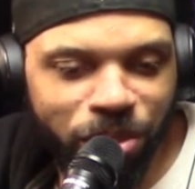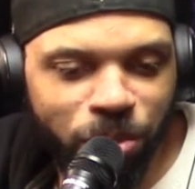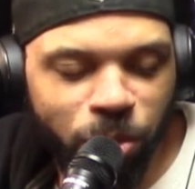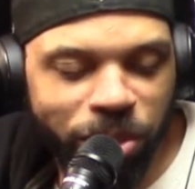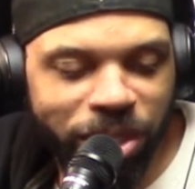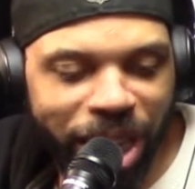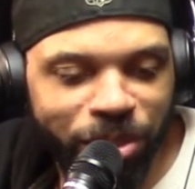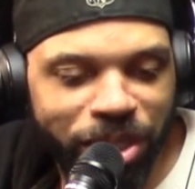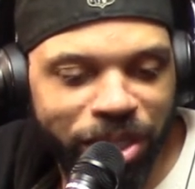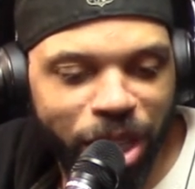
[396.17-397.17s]
exactly
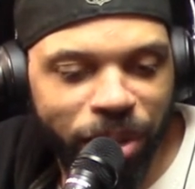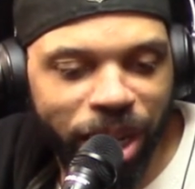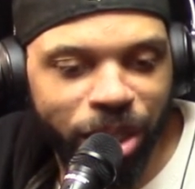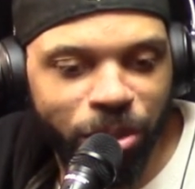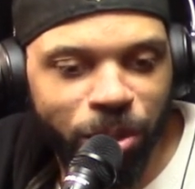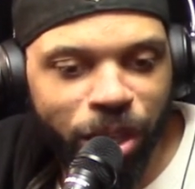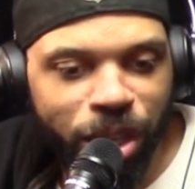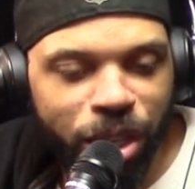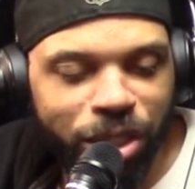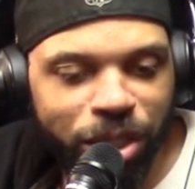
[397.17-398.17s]
what she said, but I know
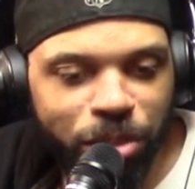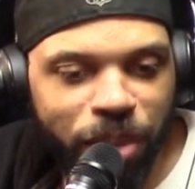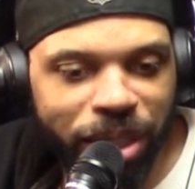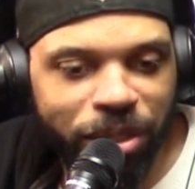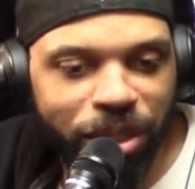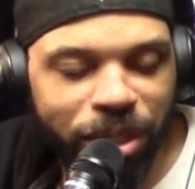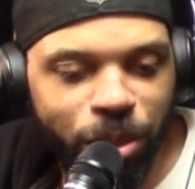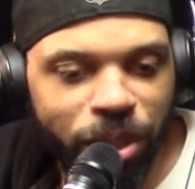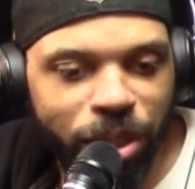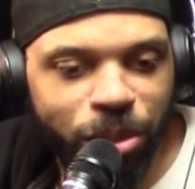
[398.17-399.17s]
she basically
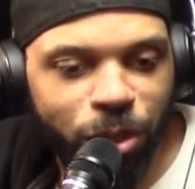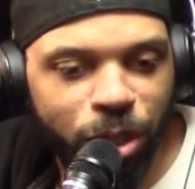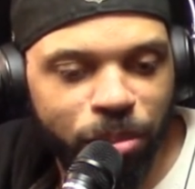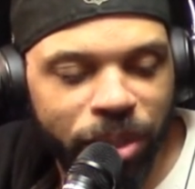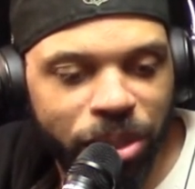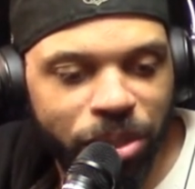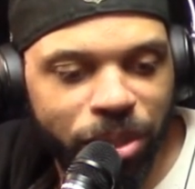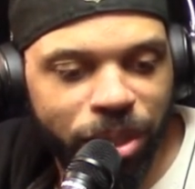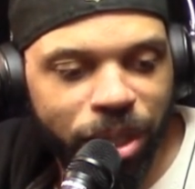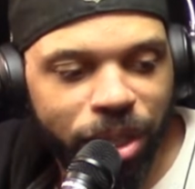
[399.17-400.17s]
alluded to her mother